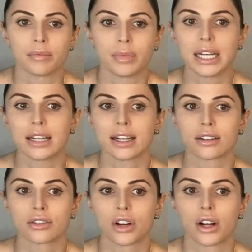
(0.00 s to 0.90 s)
meaning
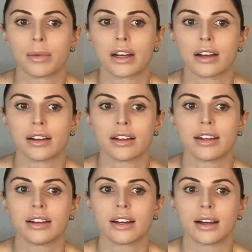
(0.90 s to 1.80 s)
that trauma
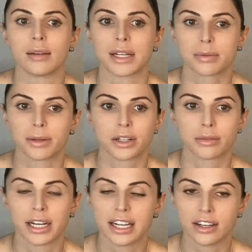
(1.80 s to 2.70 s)
experienced
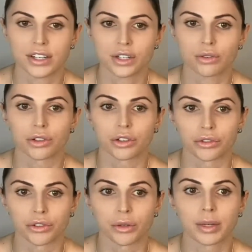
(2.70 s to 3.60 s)
by an individual or
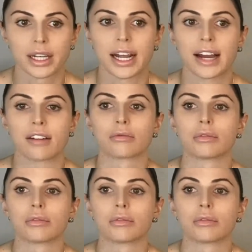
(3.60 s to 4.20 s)
group can have